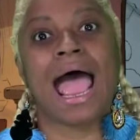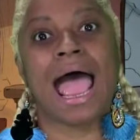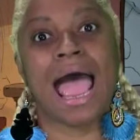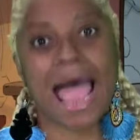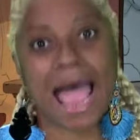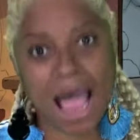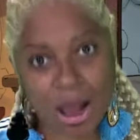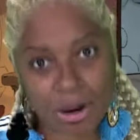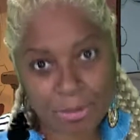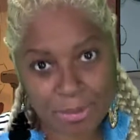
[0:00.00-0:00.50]

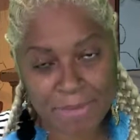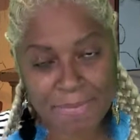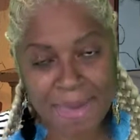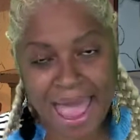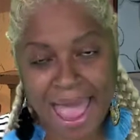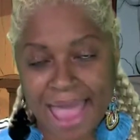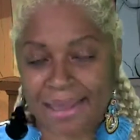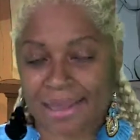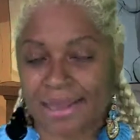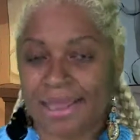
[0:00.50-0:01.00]
I'll be
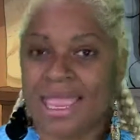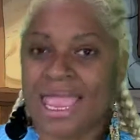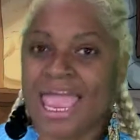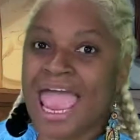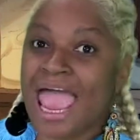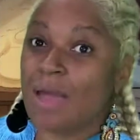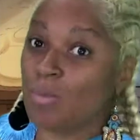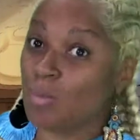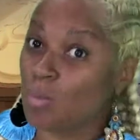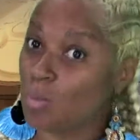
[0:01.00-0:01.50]
back.
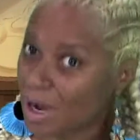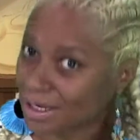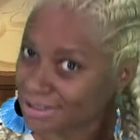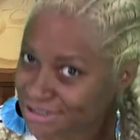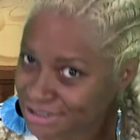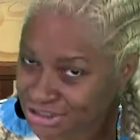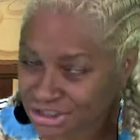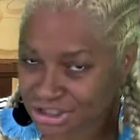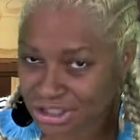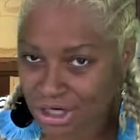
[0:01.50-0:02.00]
And what
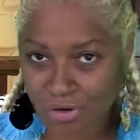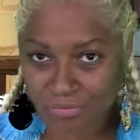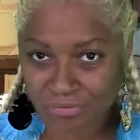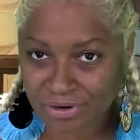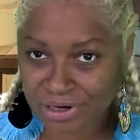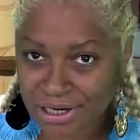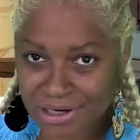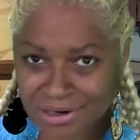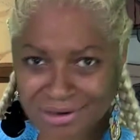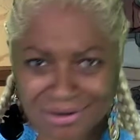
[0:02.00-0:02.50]
does she
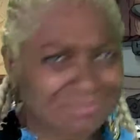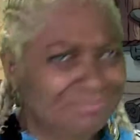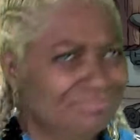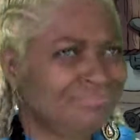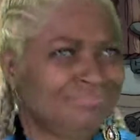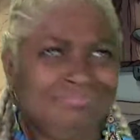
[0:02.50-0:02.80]
overhear?